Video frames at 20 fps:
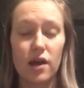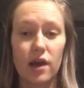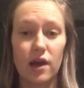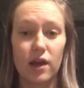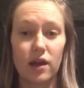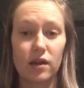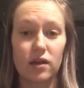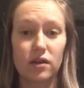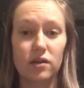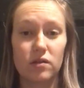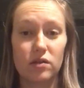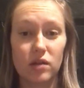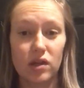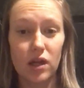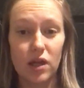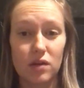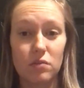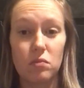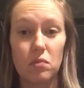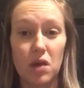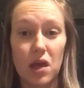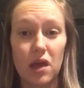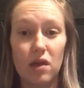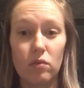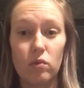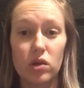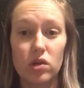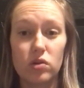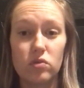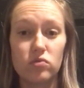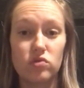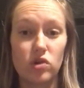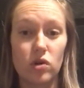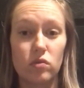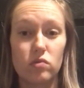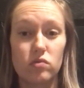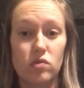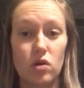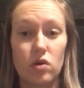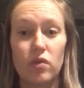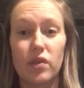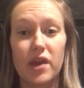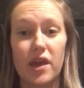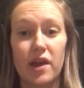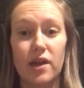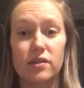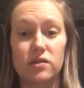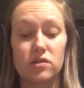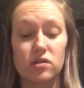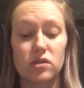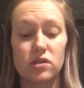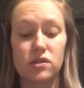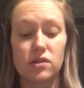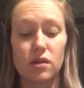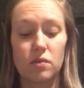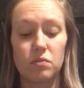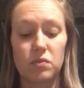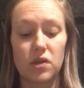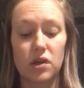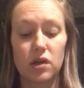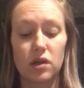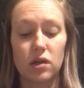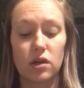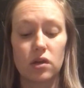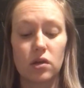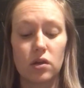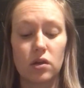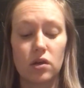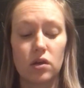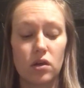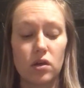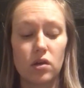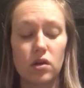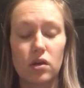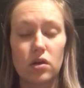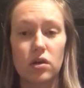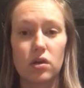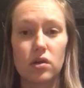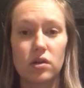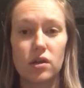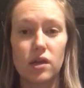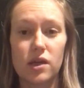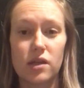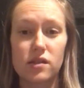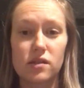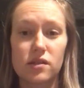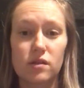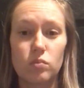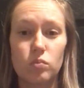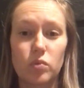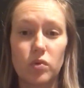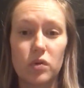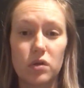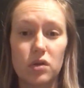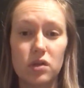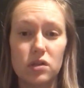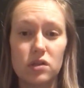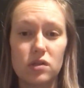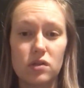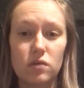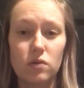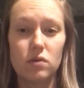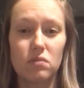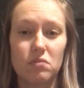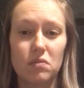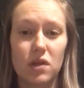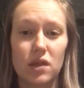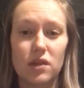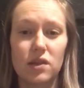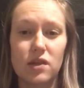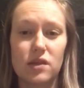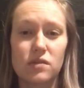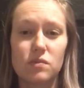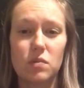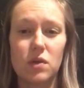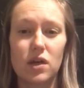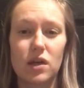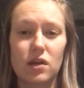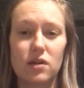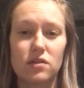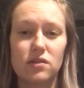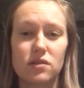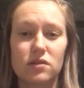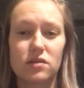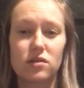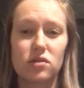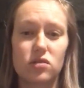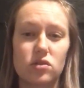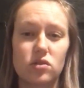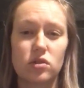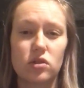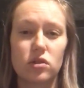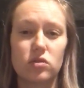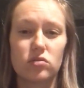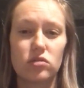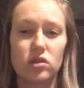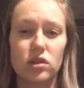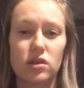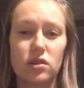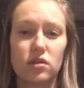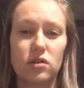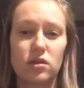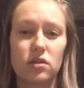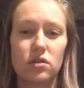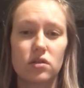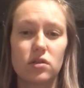And admit when you don't know the answer to something. It's important to admit this because children